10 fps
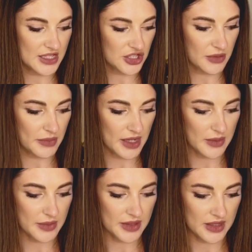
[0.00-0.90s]
to jump
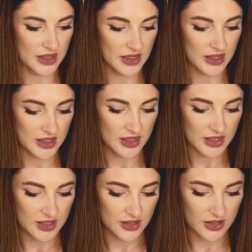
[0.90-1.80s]
up.
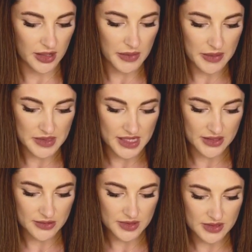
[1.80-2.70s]
You can come up,
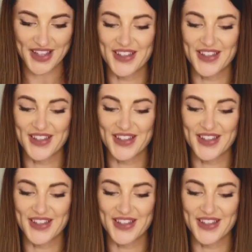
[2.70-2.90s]
Dills.